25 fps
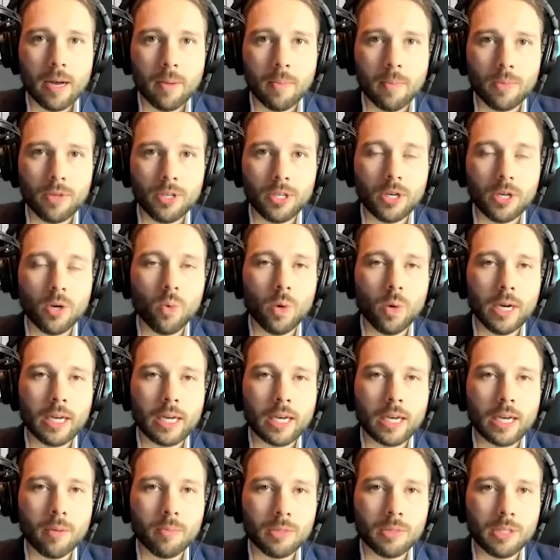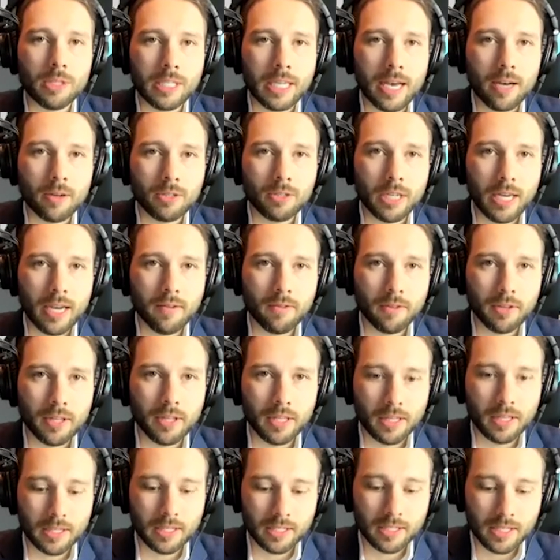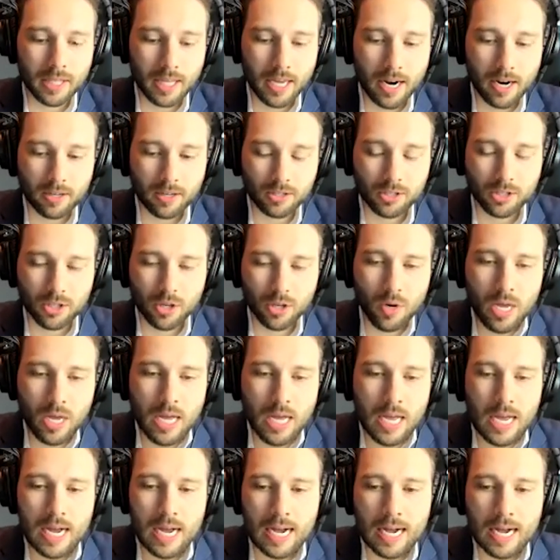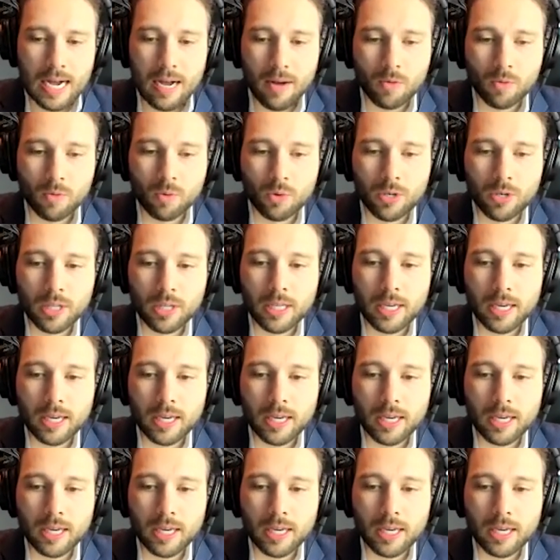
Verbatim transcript: you know, when it comes down to everything that's there. So really